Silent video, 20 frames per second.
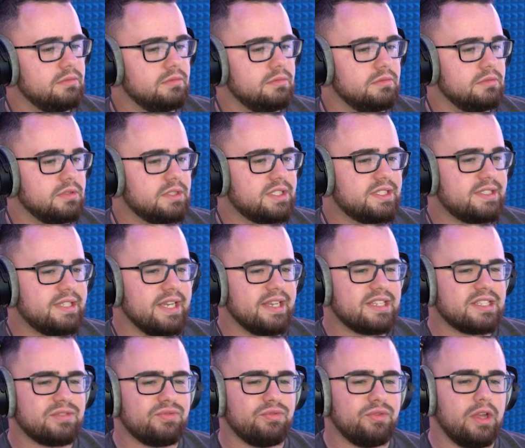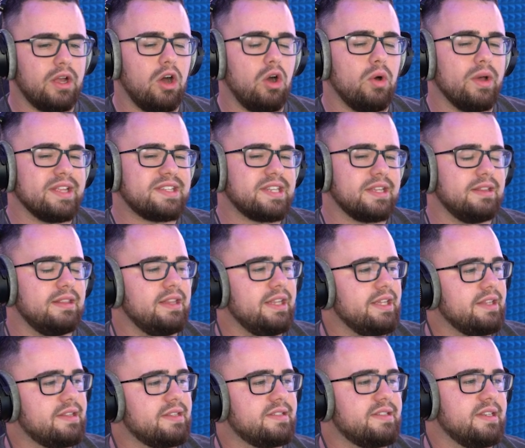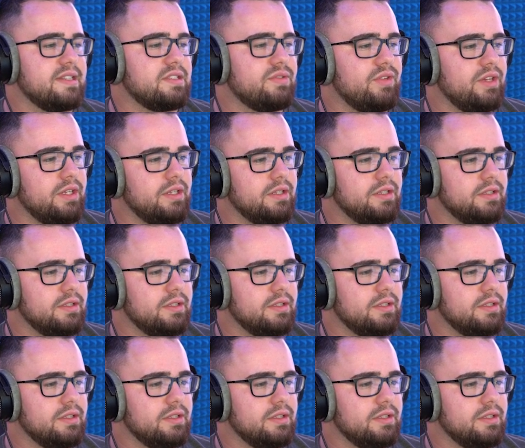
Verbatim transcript: Six feet. Oh, it's in the length six feet.